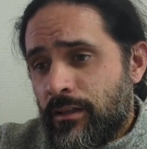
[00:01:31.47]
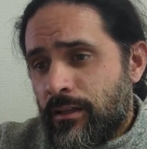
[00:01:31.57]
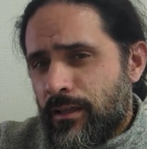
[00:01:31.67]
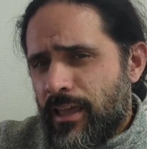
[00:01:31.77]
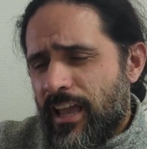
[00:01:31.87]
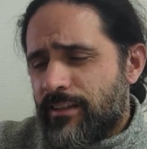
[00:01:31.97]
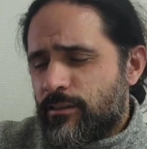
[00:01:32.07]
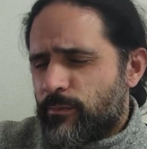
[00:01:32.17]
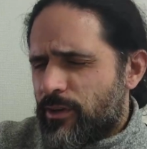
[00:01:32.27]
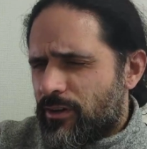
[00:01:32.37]
And to
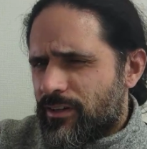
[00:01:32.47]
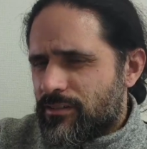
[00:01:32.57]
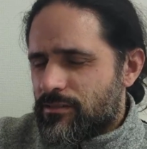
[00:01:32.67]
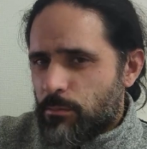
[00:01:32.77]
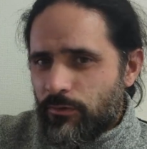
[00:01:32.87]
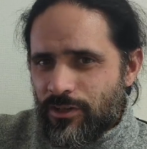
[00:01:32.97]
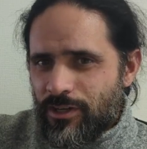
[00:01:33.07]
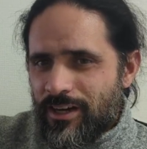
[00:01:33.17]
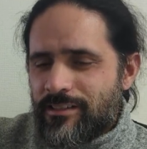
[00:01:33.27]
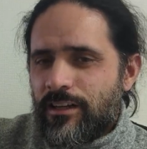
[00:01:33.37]
be honest, some of you
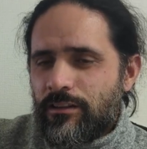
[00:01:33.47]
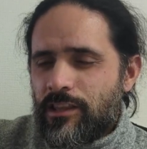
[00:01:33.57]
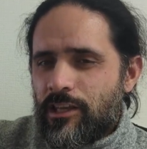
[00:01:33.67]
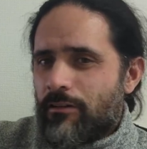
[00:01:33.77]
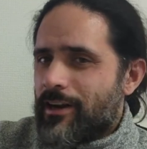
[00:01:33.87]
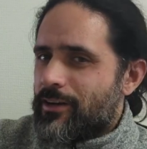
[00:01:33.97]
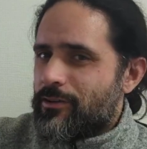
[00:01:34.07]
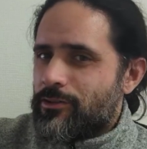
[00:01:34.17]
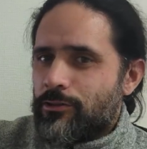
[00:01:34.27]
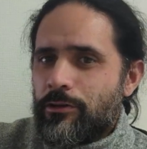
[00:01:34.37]
guys out there, I know
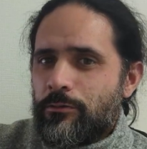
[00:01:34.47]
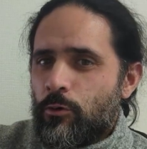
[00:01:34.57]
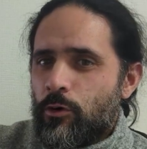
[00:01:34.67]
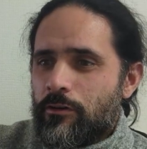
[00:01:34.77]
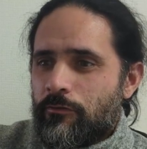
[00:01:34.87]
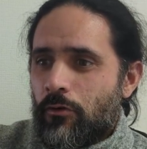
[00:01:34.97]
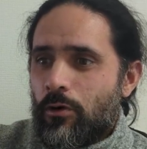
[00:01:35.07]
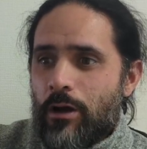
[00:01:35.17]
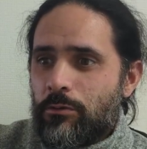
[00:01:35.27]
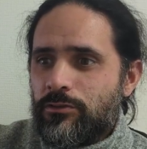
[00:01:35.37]
you don't work 4
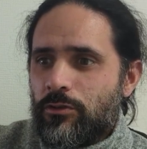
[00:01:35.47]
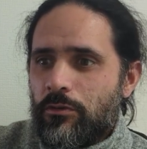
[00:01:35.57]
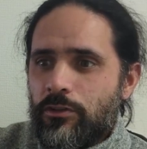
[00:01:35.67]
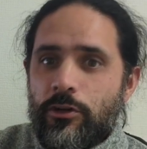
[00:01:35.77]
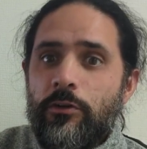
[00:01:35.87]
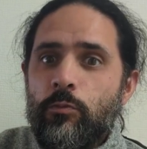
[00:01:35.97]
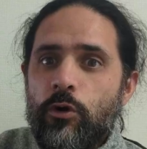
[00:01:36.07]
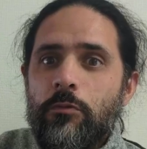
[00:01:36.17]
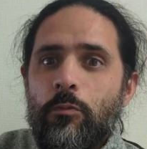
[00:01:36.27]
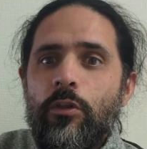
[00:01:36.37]
hours or you don't
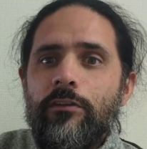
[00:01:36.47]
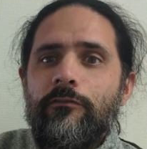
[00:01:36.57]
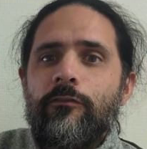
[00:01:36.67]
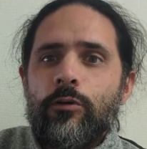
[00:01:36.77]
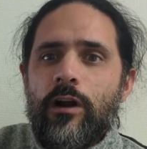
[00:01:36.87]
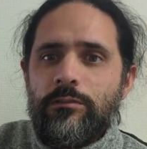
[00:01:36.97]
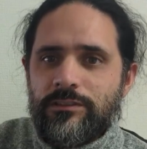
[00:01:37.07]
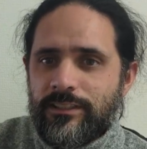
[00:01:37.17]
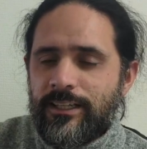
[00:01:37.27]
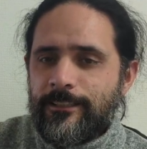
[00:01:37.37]
work more than 4 hours a
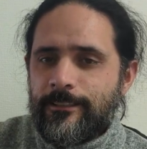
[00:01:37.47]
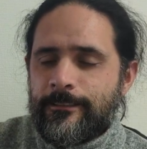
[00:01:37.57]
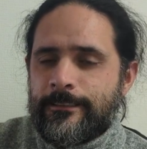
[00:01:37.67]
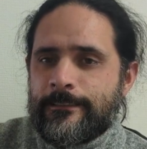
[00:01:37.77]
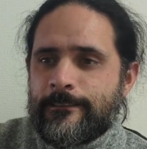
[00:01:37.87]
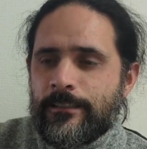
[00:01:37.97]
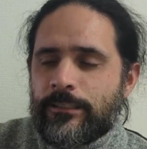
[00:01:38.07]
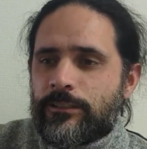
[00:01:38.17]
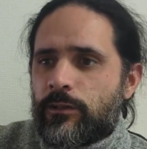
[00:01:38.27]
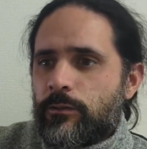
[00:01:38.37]
day.
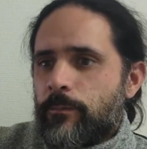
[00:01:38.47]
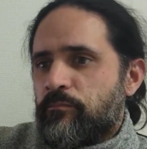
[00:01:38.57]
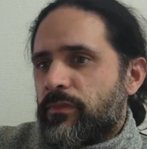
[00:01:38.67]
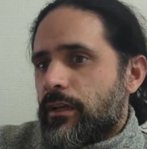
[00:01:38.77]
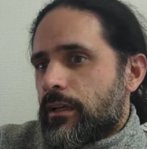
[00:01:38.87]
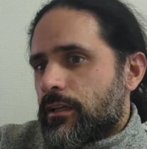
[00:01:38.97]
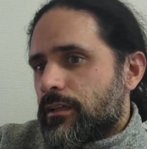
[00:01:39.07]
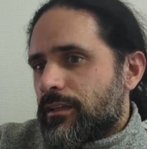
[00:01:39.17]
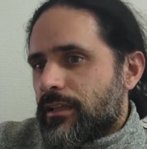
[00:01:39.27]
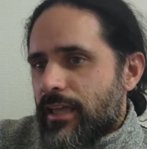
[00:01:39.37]
So
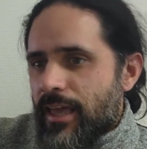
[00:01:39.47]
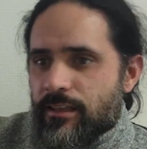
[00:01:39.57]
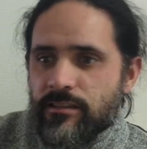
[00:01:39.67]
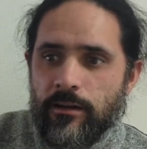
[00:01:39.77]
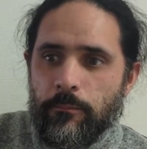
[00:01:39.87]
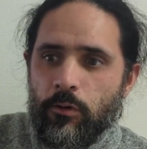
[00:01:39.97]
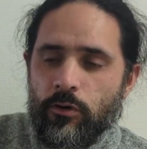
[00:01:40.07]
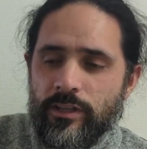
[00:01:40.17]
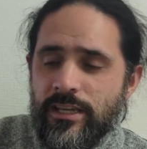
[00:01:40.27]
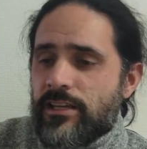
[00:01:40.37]
as an employee,
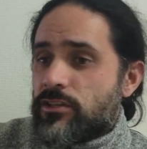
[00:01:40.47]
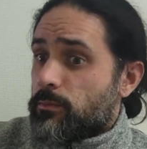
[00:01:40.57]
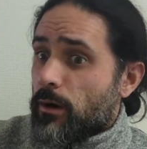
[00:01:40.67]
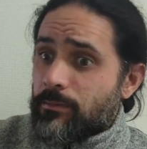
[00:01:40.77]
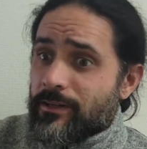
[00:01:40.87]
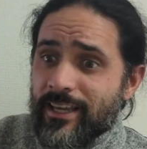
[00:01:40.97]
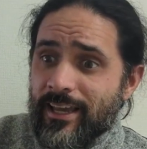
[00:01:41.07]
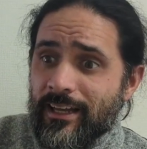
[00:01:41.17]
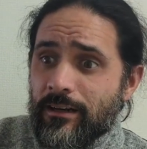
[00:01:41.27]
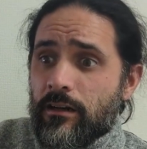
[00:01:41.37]
you probably
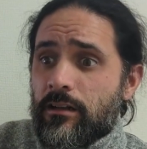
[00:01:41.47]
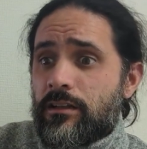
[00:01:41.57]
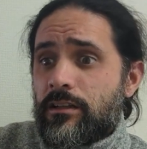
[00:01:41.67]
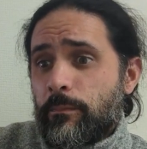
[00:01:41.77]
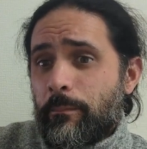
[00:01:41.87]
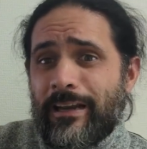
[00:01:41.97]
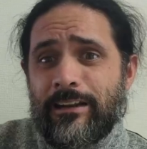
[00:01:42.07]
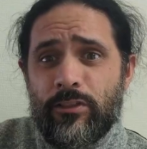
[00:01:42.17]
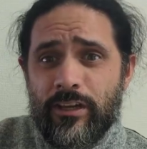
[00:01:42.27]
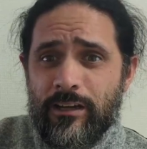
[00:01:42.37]
can, depending on
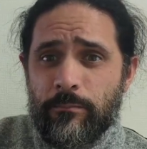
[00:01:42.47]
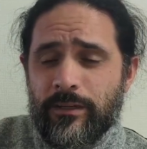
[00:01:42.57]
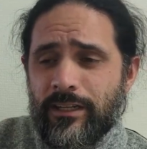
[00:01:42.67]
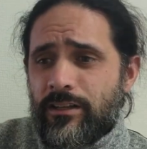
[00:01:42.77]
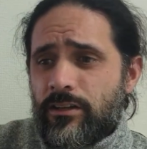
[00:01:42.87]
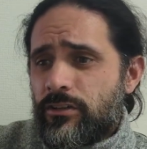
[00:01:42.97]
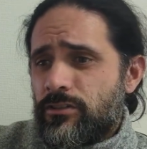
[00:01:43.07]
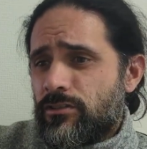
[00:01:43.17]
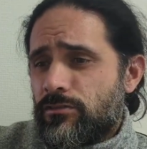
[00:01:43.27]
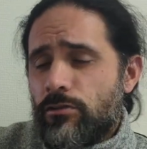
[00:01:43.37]
the company, you
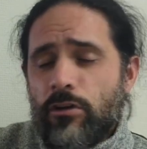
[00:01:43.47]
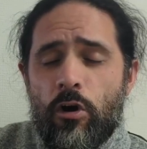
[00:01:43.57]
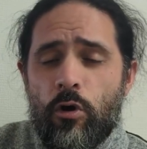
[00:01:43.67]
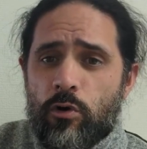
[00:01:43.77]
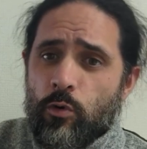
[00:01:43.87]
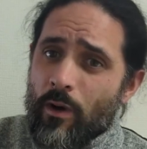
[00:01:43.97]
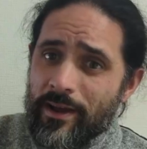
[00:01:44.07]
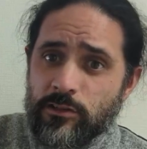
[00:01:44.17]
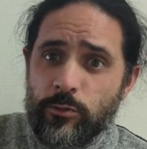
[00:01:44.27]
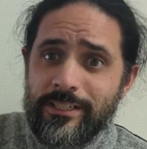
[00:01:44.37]
just do the whole
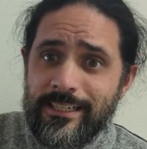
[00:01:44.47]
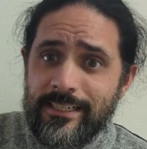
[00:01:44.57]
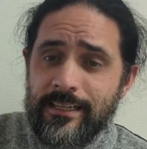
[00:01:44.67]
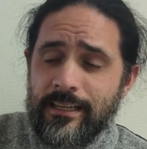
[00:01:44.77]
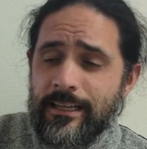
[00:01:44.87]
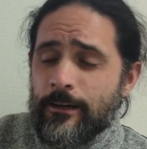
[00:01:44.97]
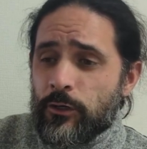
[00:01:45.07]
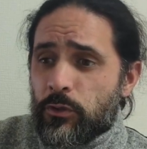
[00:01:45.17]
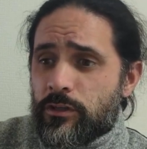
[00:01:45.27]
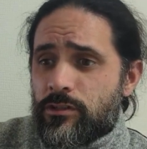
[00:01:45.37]
quiet quitting,
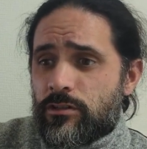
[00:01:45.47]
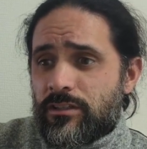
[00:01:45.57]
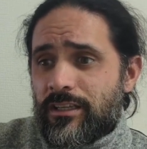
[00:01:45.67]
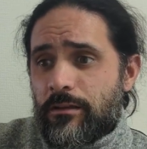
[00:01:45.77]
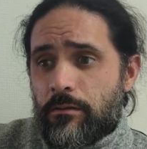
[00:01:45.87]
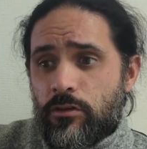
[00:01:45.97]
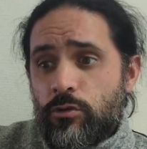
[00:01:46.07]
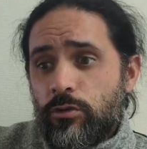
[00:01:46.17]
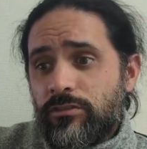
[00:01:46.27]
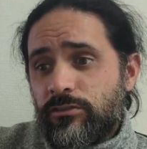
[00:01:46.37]
or
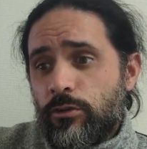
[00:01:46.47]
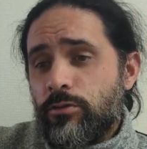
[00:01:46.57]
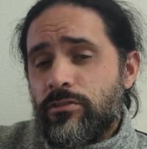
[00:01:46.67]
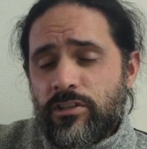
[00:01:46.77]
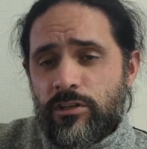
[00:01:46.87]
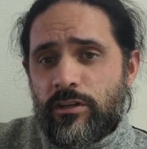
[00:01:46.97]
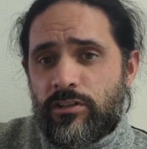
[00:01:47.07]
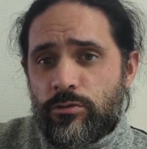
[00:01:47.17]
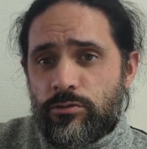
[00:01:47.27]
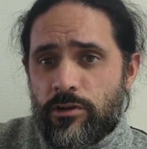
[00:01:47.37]
you're so skilled at
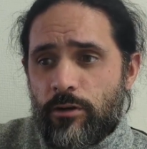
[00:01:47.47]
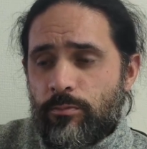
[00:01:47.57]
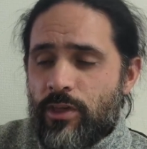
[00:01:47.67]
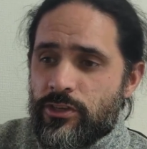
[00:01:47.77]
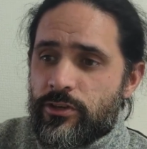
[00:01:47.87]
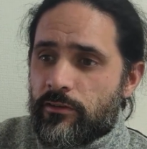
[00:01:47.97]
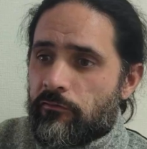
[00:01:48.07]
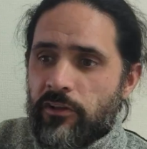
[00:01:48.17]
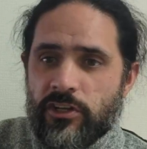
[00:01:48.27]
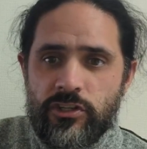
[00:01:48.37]
your job that you can
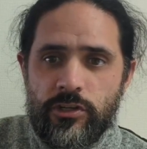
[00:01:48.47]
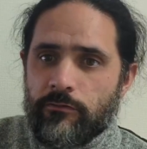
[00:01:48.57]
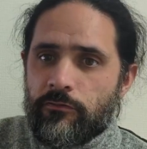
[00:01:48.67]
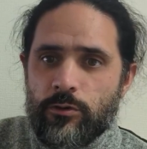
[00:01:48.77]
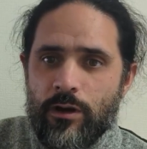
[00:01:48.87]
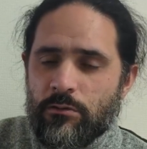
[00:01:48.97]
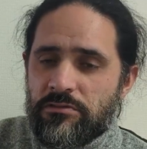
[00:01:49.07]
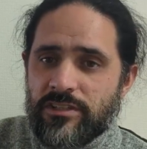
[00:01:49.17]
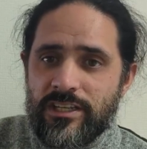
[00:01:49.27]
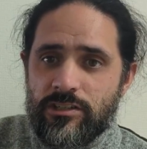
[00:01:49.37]
finish it in a few
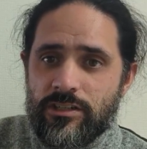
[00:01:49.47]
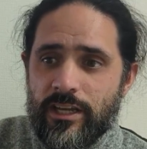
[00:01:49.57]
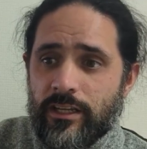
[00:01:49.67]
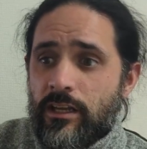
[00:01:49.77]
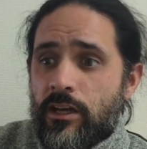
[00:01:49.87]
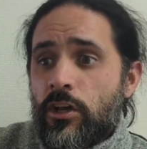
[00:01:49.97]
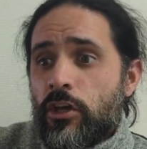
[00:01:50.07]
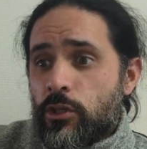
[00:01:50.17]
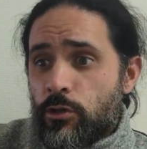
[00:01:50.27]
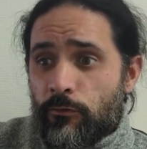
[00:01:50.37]
hours each day.
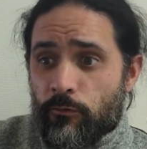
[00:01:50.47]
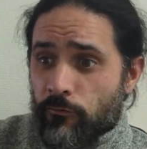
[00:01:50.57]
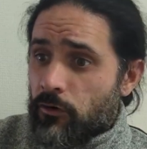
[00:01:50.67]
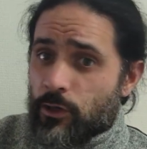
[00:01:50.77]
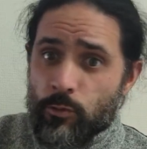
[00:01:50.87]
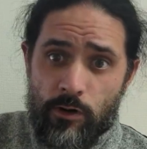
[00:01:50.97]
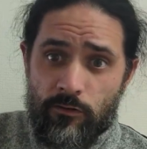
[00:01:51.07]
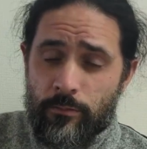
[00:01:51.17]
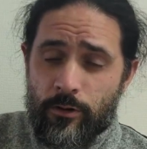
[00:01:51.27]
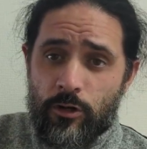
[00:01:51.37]
You fully work
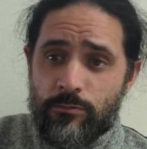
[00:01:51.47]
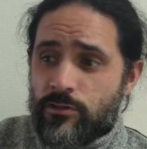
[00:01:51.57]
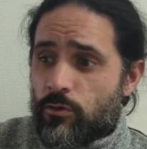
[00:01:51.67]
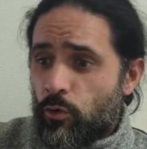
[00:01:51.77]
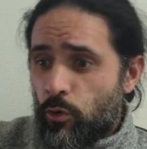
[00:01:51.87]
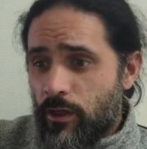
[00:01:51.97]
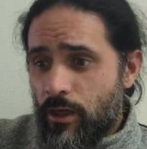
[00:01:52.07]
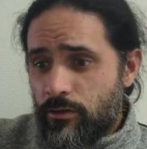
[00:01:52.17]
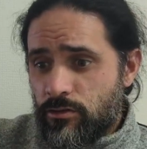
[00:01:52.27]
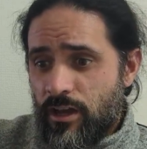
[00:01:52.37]
from home, so all the
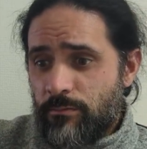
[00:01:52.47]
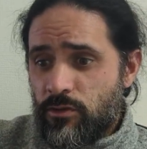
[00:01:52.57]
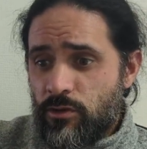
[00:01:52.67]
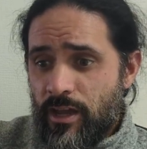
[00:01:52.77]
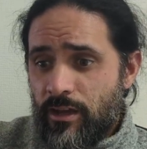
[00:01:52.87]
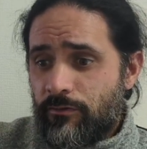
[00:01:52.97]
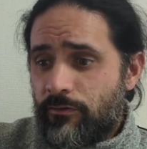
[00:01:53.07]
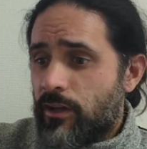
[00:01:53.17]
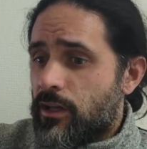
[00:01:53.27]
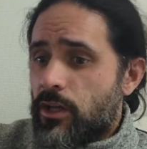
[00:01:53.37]
other time you have,
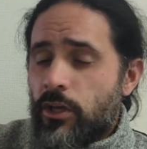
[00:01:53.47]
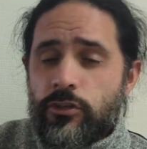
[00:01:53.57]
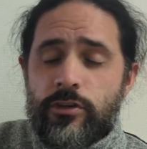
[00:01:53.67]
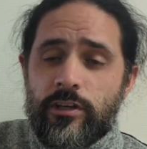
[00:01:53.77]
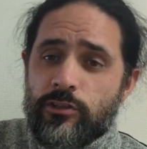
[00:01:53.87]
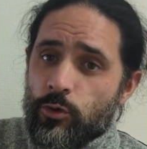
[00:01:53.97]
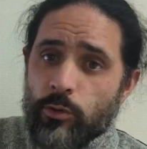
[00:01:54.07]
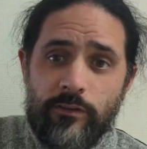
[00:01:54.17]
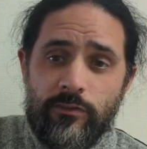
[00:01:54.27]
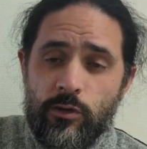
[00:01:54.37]
you can do
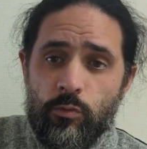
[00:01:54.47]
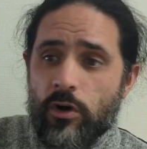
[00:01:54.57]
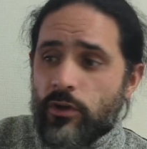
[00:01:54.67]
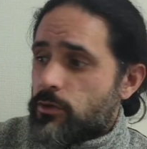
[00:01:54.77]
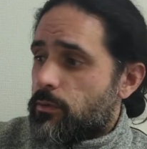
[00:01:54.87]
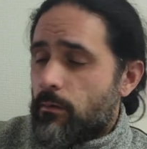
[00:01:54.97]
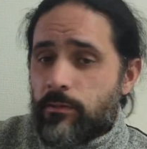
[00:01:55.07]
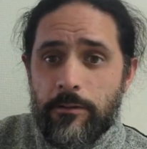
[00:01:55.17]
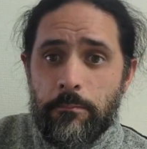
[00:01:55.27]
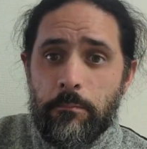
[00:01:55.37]
whatever you want. You're
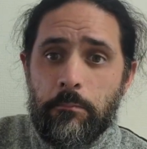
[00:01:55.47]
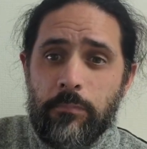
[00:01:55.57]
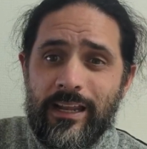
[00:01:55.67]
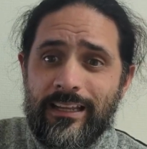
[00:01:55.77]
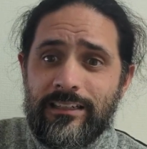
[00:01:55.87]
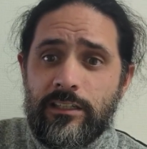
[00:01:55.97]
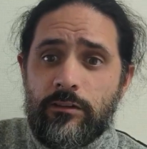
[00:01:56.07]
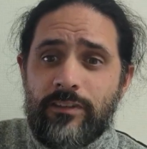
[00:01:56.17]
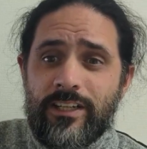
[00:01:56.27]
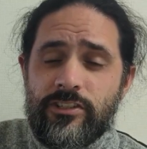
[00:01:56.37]
probably playing League
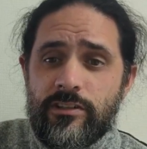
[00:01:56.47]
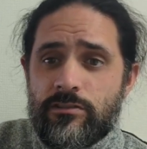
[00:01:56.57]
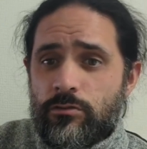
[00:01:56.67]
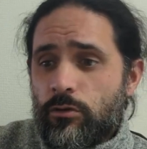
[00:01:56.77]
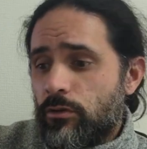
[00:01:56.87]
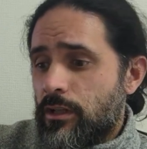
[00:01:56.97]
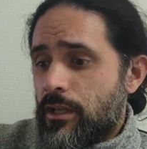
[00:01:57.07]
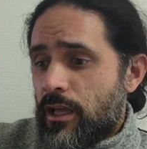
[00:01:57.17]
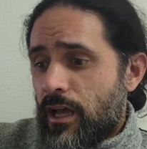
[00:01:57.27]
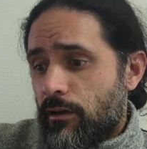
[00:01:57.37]
of Legends or
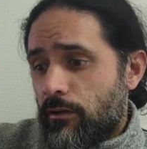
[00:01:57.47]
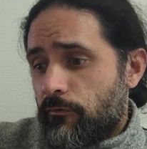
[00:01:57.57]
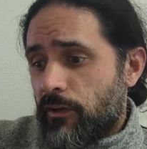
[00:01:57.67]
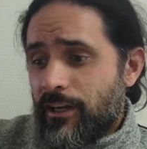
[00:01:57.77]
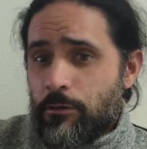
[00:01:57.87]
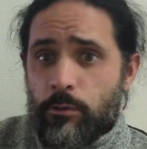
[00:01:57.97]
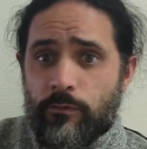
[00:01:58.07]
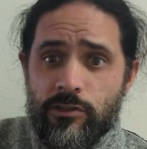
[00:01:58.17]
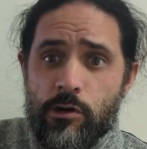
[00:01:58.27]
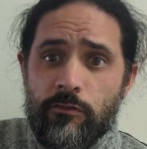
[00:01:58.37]
fiddling with your
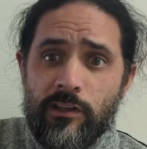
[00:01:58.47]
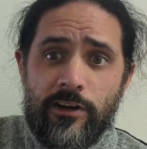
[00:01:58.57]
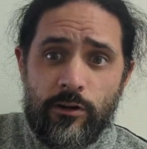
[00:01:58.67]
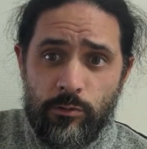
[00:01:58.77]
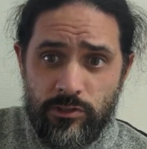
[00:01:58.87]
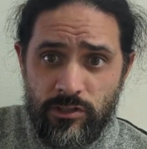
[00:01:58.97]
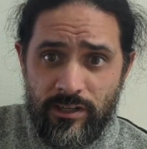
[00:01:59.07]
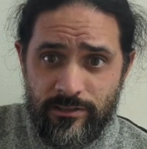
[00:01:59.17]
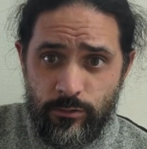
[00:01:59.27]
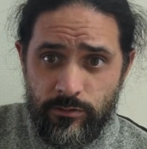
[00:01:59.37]
dolphin. I don't know what you guys
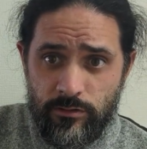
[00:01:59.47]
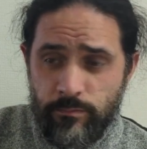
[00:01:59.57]
do in your spare